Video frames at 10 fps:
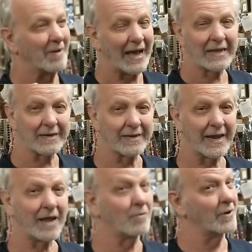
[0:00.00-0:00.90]
back in the
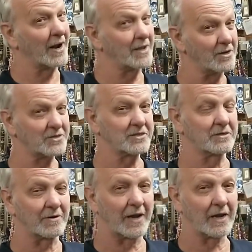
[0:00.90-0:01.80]
day when I used to
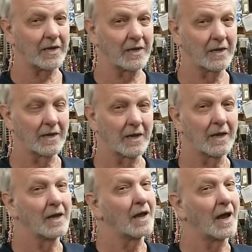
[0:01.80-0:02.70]
drink,
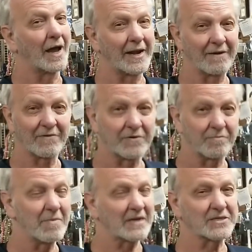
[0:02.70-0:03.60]
I never
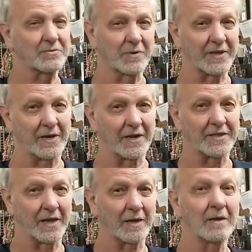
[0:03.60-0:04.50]
mixed with
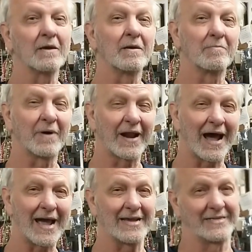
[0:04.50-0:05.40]
anything but
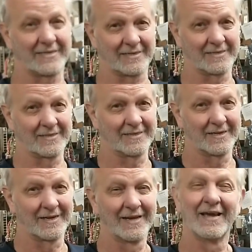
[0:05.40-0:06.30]
ice.
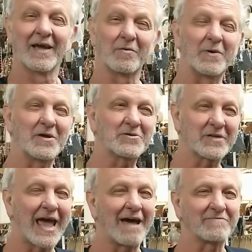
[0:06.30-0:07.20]
And we used
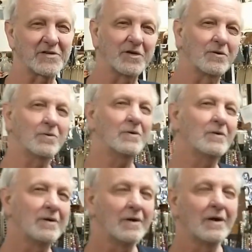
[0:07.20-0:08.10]
to have
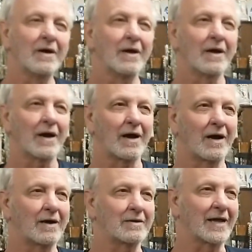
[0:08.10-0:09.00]

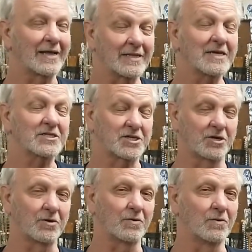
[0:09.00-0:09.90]
at least
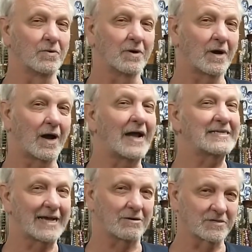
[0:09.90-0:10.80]
two
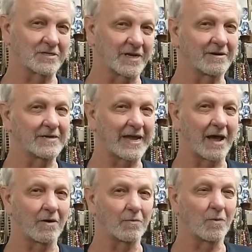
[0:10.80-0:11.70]
ice houses here in
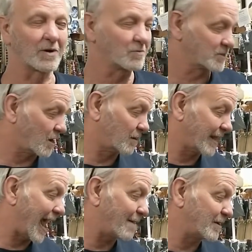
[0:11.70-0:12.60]
town. One was called
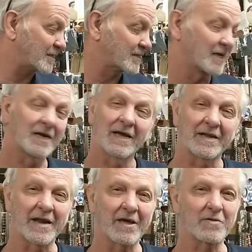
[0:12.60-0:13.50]
Abbott's
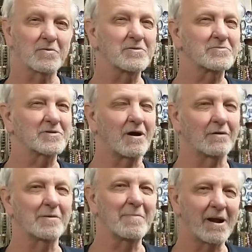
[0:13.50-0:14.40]
and the other one was
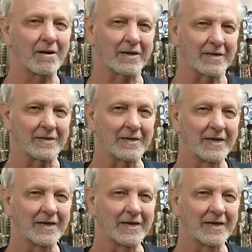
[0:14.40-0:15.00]
called American.